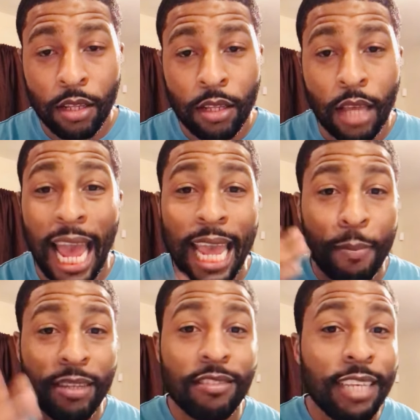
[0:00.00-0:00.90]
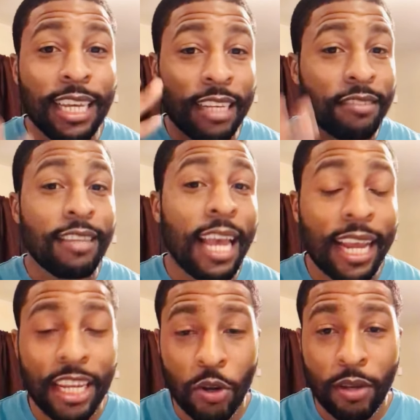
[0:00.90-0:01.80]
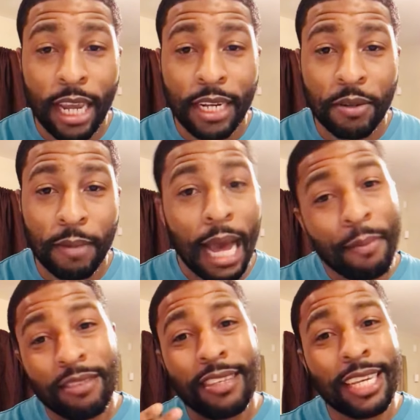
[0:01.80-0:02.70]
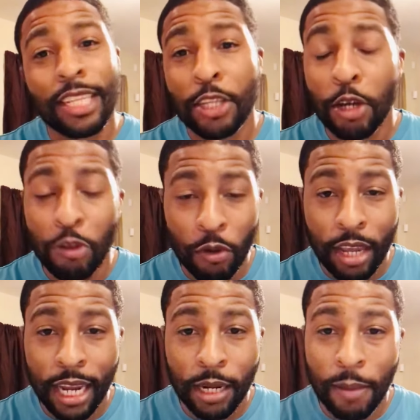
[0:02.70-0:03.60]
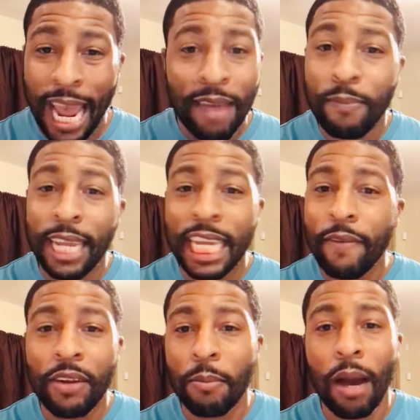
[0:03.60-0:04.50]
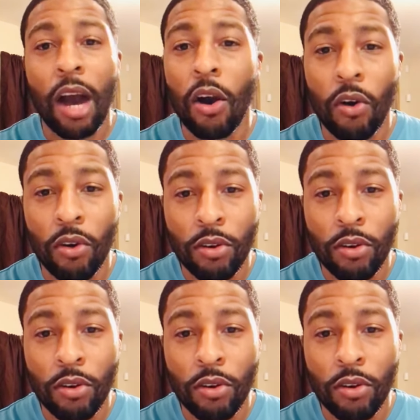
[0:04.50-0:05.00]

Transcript: I have been seeking second your kingdom. I've been seeking third your kingdom. I haven't been giving it my all.